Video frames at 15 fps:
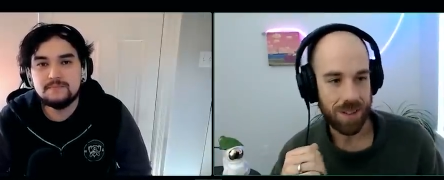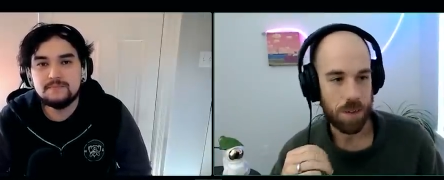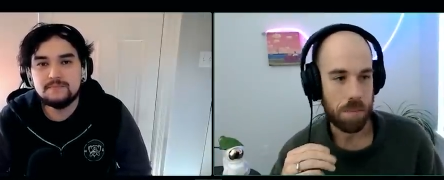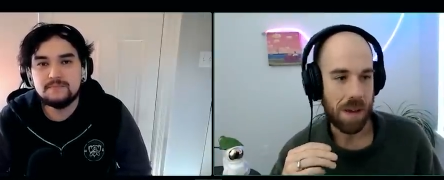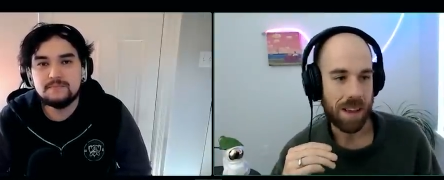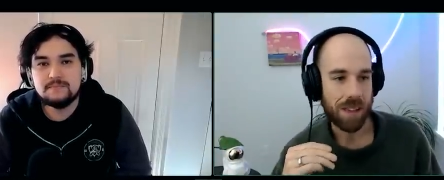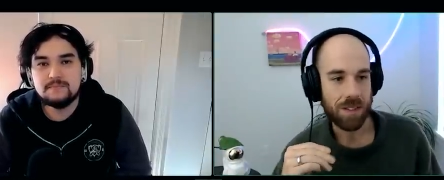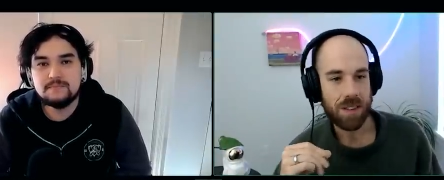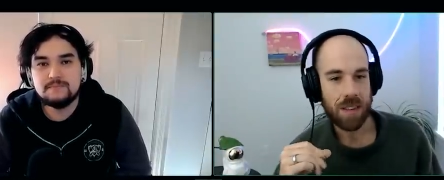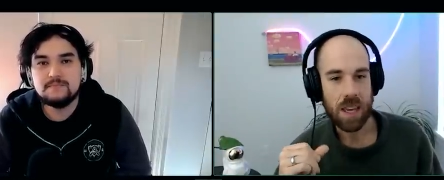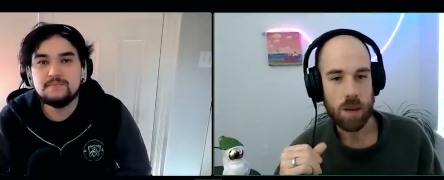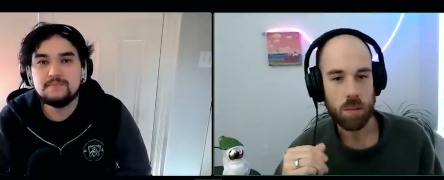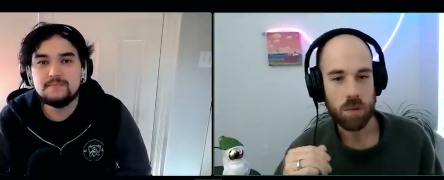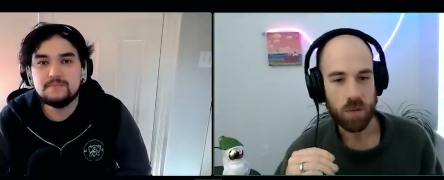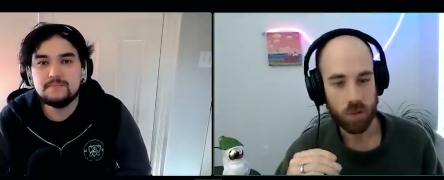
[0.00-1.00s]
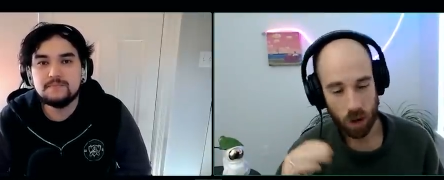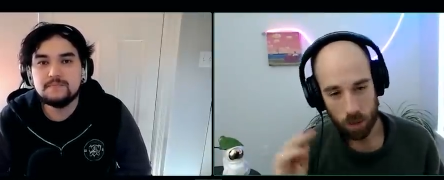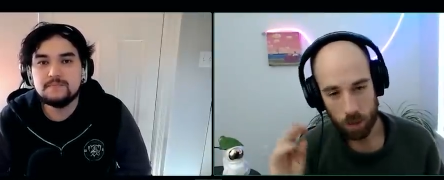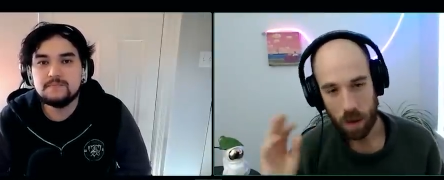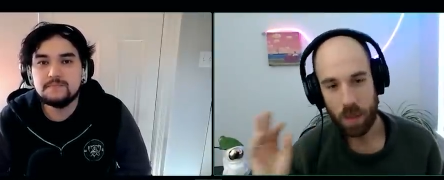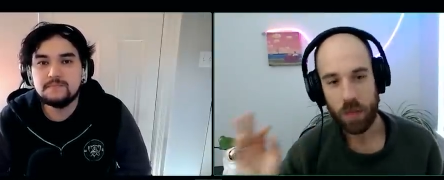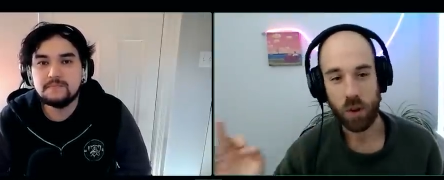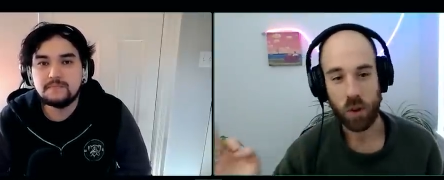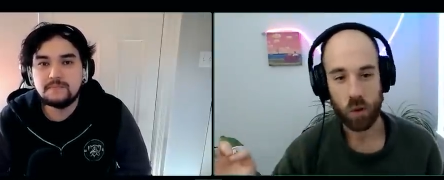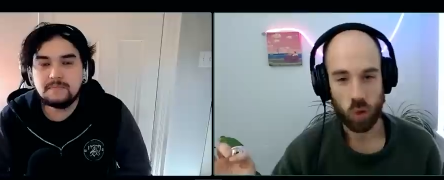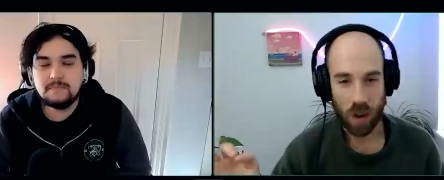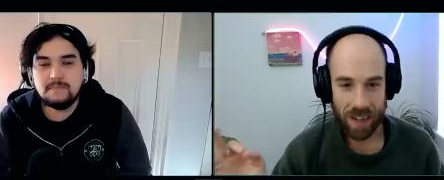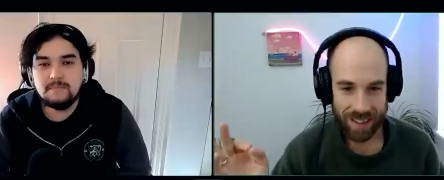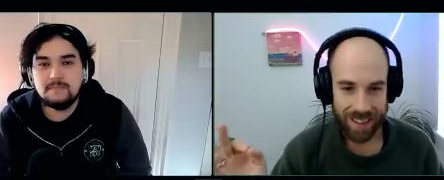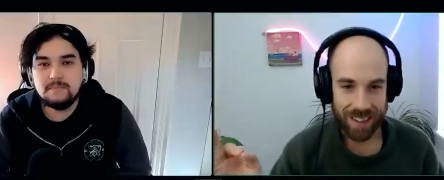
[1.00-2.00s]
Speaker 1: the best teams from the
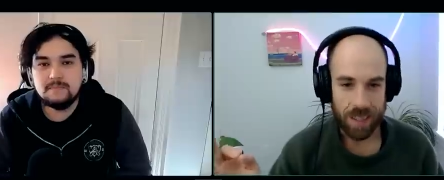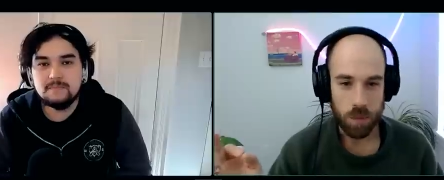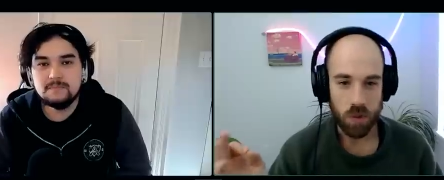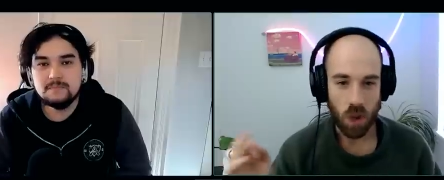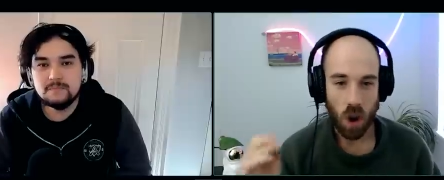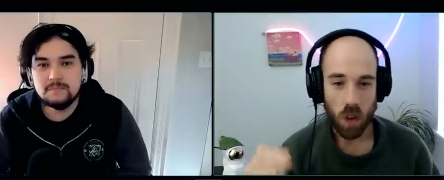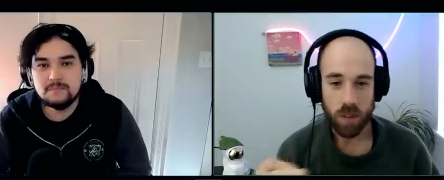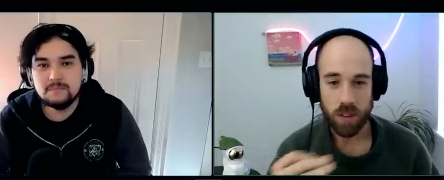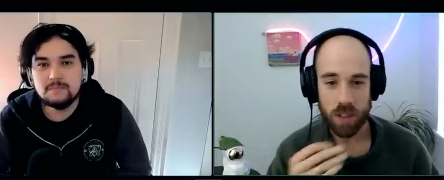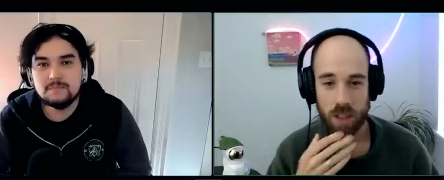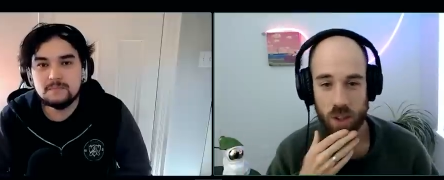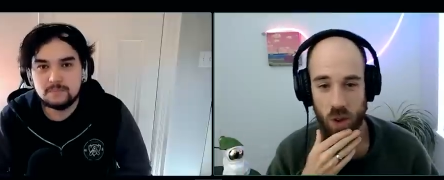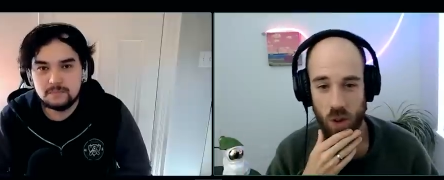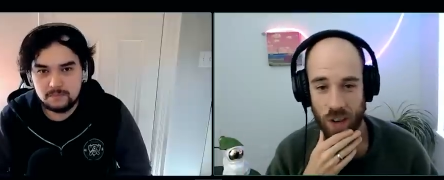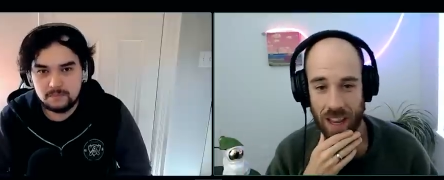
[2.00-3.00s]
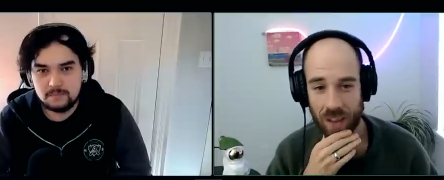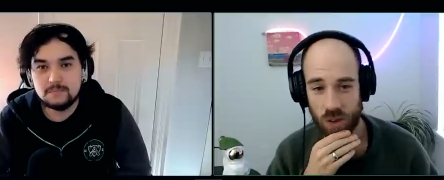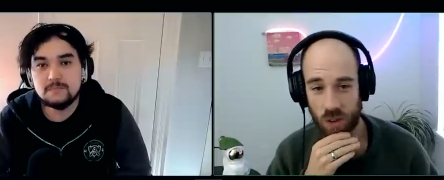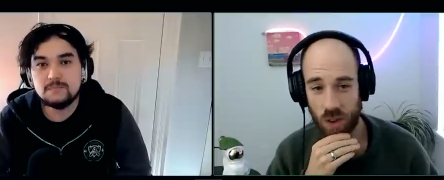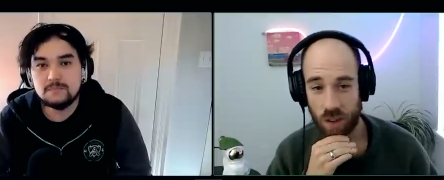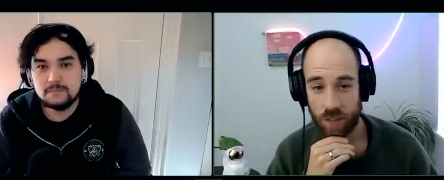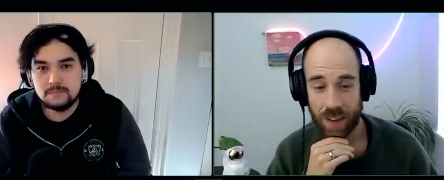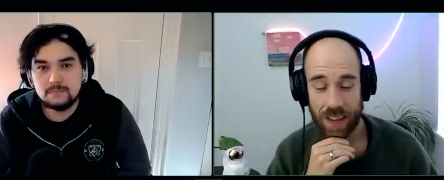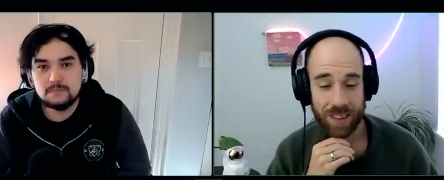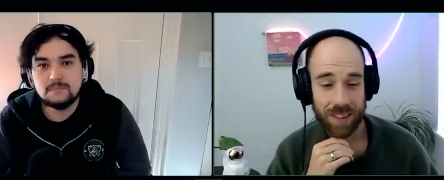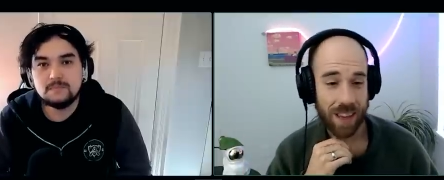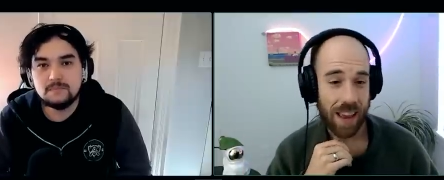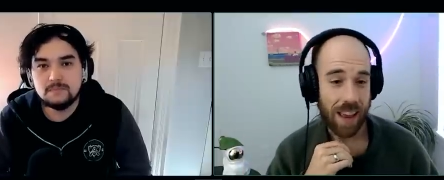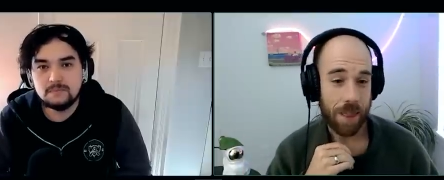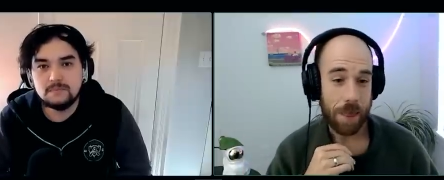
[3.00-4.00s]
great teams on these international
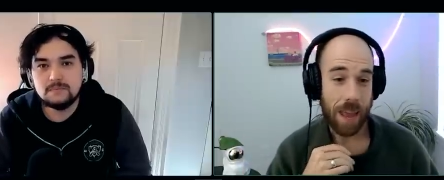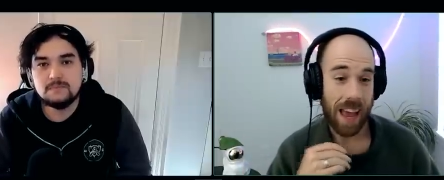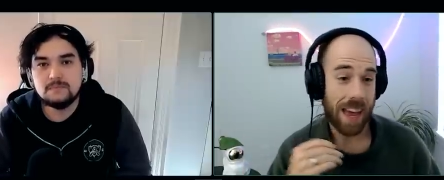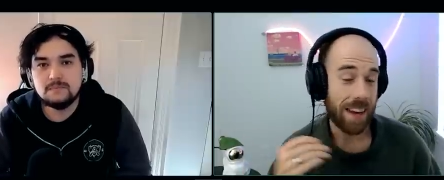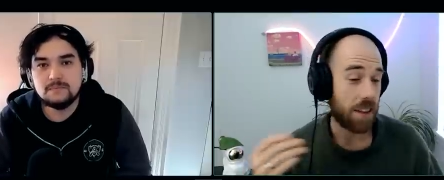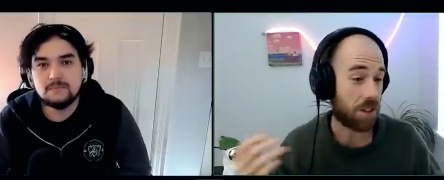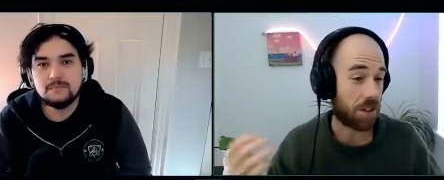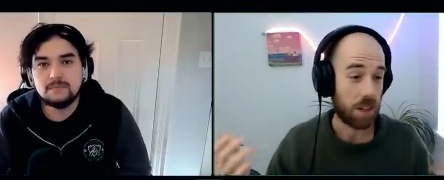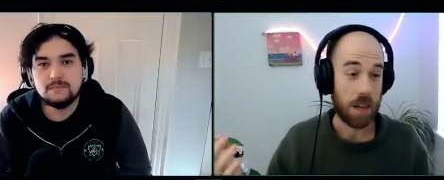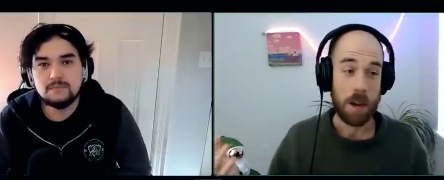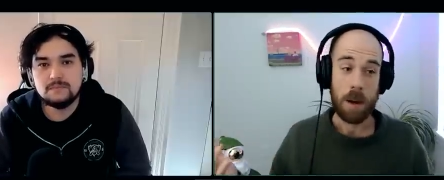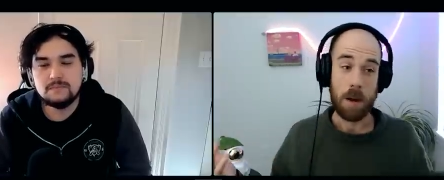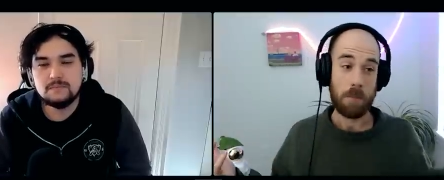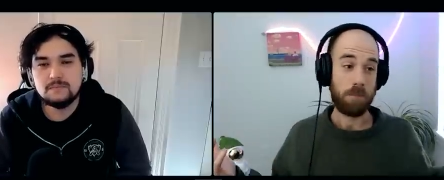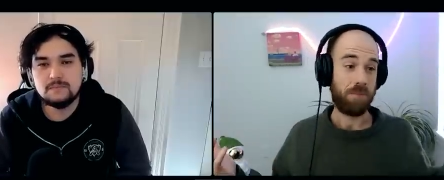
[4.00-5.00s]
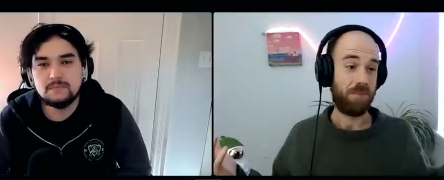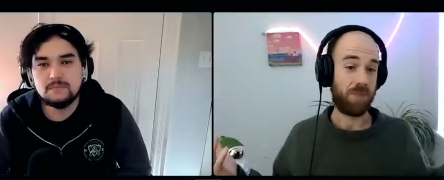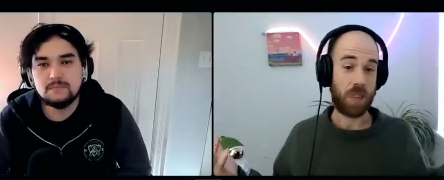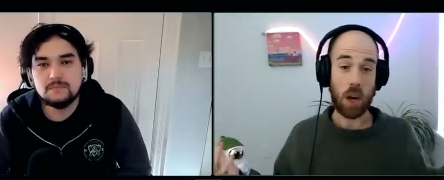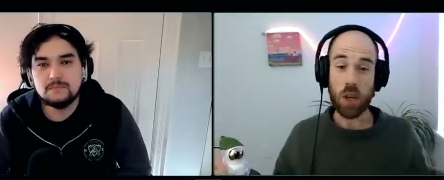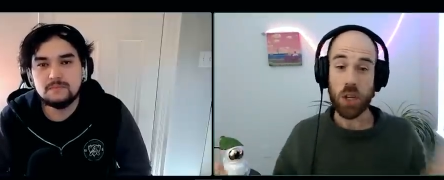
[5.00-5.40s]
events, and that is they're